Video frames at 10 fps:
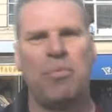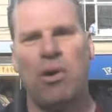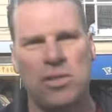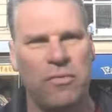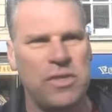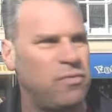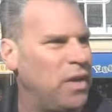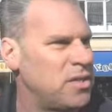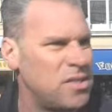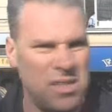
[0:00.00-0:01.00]
box office
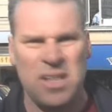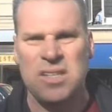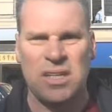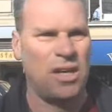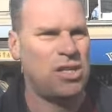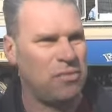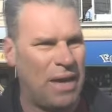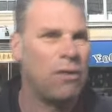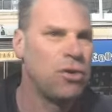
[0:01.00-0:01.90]
figures as an indication of how